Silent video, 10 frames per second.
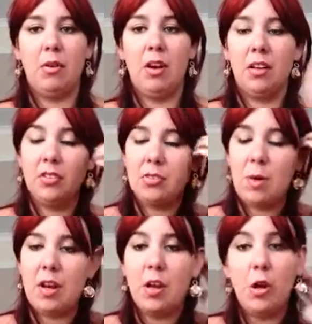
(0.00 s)
and I just
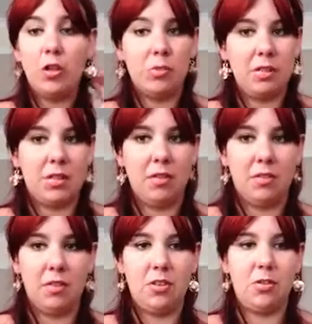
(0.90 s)
went and locked myself
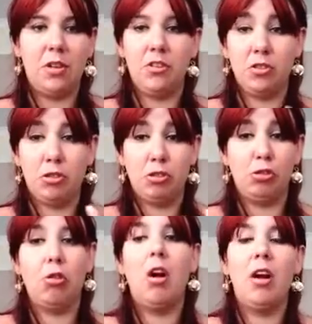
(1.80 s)
in the toilet and just
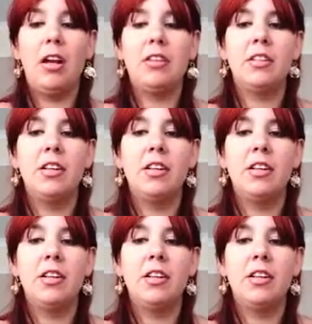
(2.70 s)
cried.